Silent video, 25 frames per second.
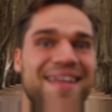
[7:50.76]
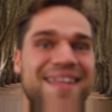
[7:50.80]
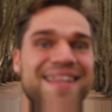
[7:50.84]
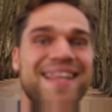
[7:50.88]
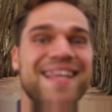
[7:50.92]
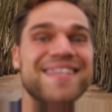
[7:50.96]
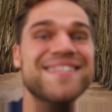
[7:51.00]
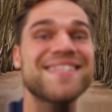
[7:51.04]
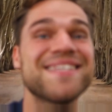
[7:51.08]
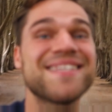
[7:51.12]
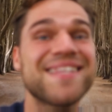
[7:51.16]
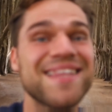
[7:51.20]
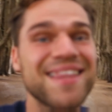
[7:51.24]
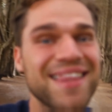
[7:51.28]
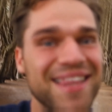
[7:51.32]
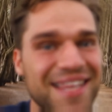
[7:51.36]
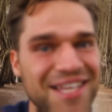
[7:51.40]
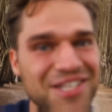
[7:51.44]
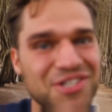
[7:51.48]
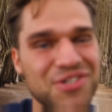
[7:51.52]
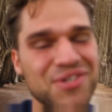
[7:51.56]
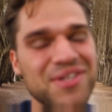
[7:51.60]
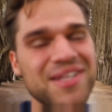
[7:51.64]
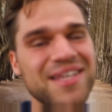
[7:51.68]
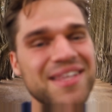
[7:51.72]
This is
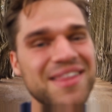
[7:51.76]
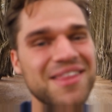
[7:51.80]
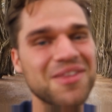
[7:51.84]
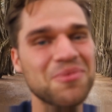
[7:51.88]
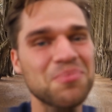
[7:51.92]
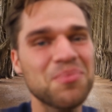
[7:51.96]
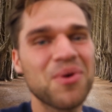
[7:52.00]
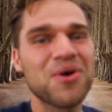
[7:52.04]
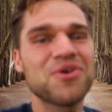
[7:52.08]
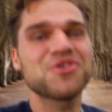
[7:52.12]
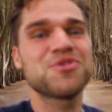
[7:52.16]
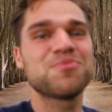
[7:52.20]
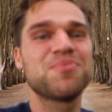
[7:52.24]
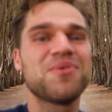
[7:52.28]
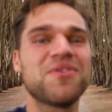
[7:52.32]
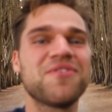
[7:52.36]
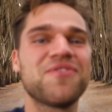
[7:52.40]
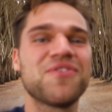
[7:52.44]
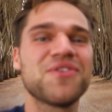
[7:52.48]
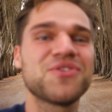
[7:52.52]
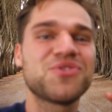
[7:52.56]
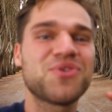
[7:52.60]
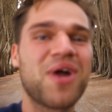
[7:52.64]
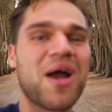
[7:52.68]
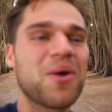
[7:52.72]
literally the most
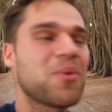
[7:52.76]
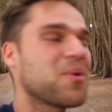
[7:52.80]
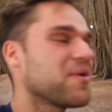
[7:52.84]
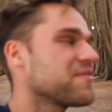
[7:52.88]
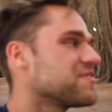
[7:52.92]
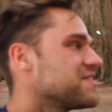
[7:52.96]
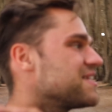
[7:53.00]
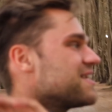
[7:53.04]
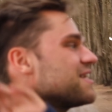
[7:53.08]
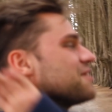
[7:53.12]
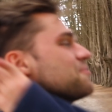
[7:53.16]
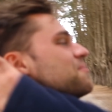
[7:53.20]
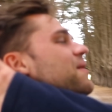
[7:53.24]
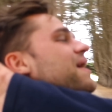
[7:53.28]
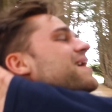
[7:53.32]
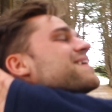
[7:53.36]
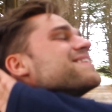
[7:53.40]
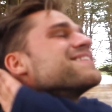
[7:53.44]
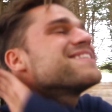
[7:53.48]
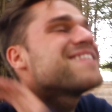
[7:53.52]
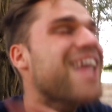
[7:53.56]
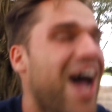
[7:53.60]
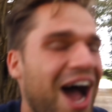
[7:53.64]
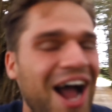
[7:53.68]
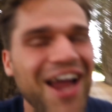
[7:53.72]
beautiful driveway I've seen in my
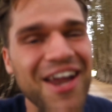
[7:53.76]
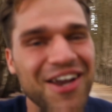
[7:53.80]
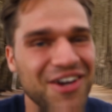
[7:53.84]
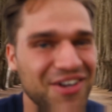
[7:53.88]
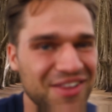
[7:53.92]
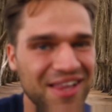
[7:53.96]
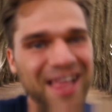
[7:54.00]
entire